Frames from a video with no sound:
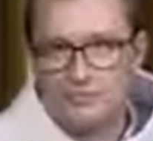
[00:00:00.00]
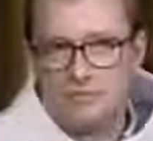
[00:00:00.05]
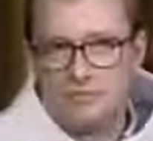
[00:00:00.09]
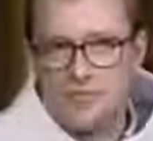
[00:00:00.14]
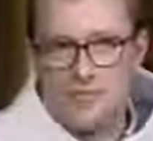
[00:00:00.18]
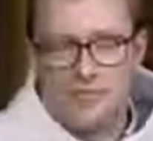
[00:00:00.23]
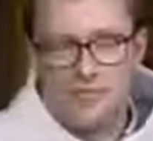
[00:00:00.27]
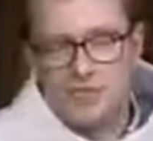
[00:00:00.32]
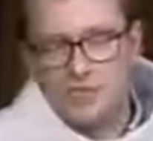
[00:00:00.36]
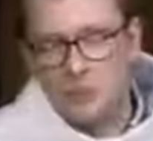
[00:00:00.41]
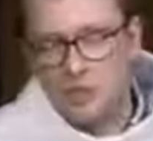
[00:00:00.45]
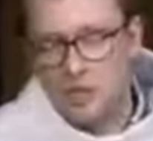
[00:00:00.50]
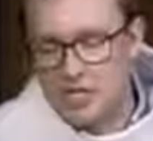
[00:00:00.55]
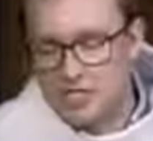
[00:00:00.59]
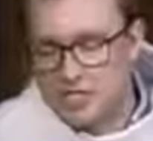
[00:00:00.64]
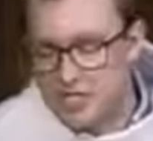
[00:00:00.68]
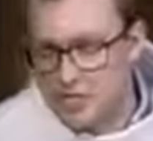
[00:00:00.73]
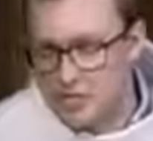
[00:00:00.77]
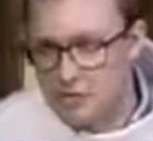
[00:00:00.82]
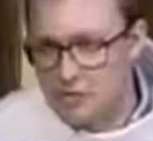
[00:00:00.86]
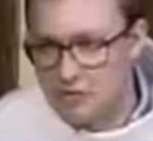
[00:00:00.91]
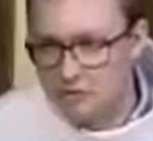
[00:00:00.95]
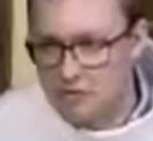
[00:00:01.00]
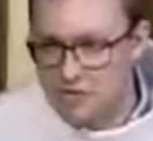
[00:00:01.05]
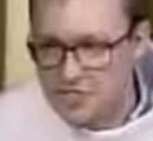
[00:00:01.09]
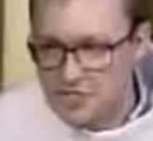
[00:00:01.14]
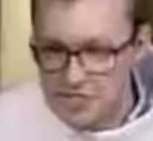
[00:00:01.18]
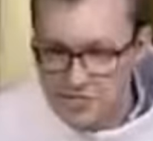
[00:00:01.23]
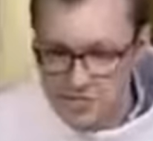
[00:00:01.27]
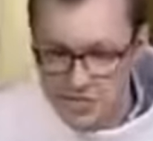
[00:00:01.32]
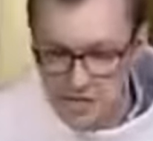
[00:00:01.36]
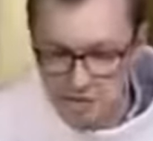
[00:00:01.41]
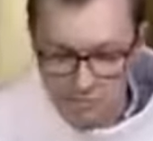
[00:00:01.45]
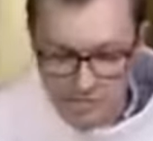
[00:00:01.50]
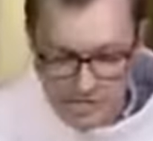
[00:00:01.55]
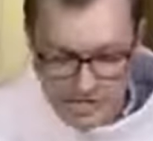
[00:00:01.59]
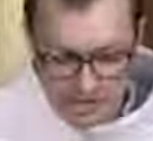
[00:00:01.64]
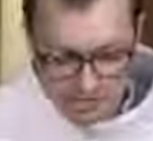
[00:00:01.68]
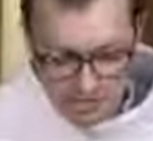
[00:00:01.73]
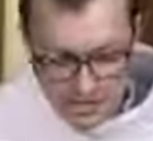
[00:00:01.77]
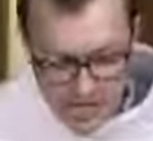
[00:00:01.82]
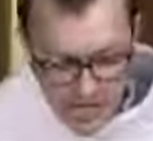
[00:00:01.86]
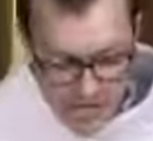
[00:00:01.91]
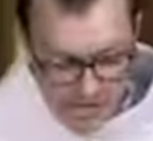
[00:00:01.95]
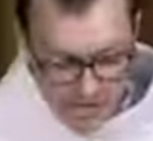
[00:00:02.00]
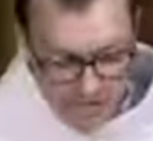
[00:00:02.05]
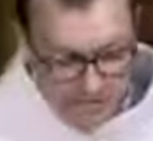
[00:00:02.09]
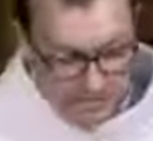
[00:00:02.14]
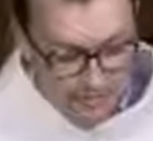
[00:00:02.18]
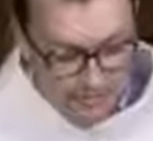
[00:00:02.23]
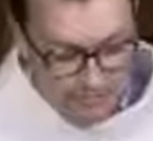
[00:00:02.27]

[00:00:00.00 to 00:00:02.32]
I just don't want to tell you every detail because I'm tired.